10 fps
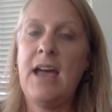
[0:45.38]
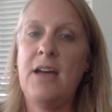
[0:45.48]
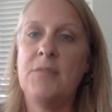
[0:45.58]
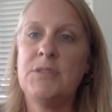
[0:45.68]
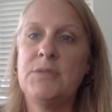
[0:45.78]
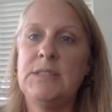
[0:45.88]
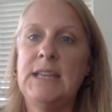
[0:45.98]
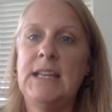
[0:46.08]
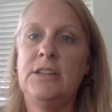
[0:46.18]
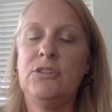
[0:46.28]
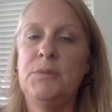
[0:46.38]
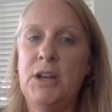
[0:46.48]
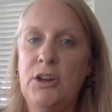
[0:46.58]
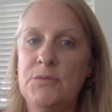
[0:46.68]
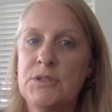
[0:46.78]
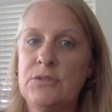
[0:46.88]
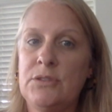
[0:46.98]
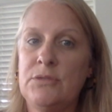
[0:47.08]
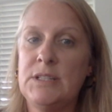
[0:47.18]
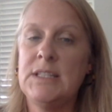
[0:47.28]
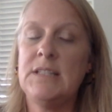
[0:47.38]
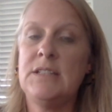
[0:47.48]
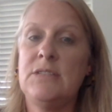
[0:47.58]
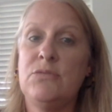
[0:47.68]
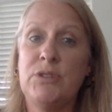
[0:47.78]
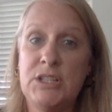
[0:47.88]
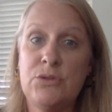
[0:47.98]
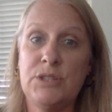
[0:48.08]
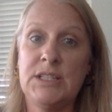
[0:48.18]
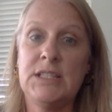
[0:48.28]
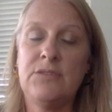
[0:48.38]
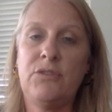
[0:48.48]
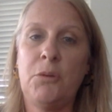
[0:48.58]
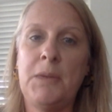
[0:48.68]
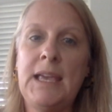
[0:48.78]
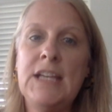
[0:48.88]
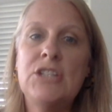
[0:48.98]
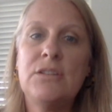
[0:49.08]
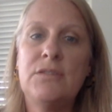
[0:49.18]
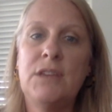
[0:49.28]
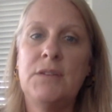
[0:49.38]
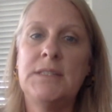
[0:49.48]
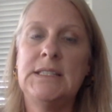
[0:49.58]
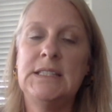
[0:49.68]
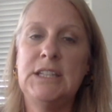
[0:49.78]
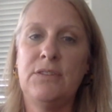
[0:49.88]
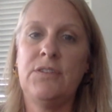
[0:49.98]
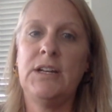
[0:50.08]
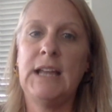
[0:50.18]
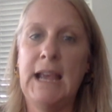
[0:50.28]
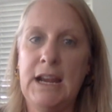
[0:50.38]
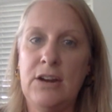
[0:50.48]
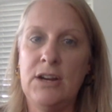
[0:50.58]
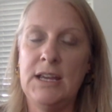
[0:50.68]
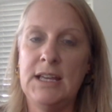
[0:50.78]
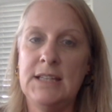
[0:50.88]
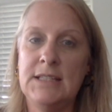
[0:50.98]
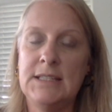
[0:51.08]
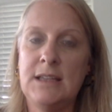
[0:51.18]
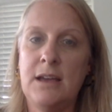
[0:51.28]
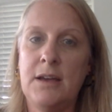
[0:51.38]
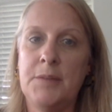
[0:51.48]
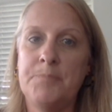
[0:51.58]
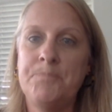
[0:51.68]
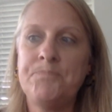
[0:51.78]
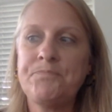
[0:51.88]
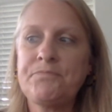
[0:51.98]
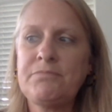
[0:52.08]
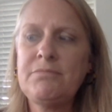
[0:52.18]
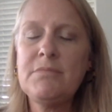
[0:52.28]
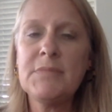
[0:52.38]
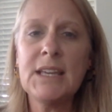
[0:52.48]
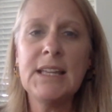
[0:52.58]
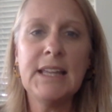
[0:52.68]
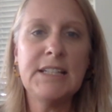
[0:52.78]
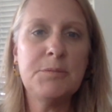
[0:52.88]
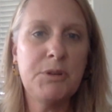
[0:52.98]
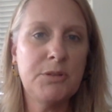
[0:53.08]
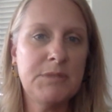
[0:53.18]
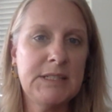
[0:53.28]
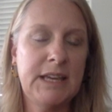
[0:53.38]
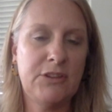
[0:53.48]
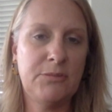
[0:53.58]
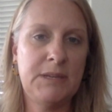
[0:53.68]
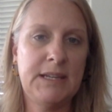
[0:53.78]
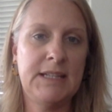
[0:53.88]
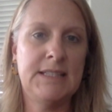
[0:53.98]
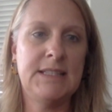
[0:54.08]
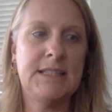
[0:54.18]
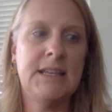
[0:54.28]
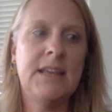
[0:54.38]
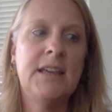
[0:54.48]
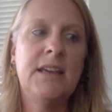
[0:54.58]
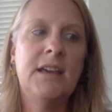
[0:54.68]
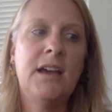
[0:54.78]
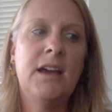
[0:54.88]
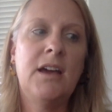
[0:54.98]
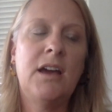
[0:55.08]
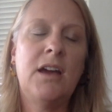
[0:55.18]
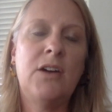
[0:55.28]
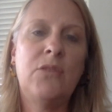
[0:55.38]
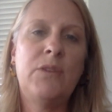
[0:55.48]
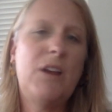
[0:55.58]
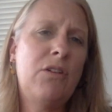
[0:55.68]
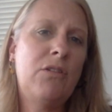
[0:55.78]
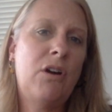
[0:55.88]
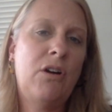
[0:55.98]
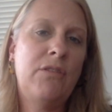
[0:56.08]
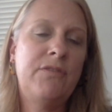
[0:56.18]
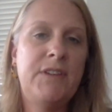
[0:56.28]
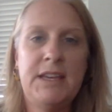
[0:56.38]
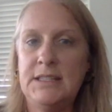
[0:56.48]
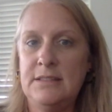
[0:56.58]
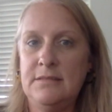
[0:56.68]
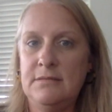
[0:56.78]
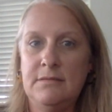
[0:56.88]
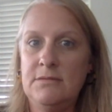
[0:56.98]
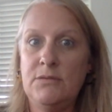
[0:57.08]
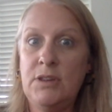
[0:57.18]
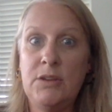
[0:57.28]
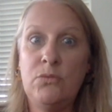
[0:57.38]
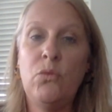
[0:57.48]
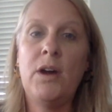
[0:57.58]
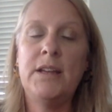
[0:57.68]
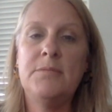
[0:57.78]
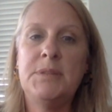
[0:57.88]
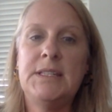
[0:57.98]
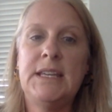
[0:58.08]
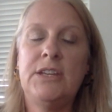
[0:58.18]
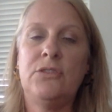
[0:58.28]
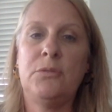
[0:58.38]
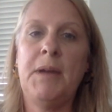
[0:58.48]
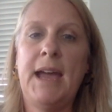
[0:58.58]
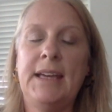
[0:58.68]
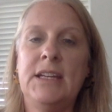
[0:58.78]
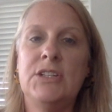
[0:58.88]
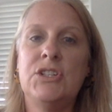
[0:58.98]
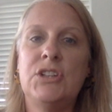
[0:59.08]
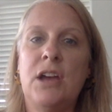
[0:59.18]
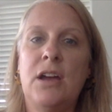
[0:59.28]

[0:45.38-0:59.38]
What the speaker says: So we take a little bit of homeschooling resources from each of those different areas. I like to put them together because we don't all fit in one particular package.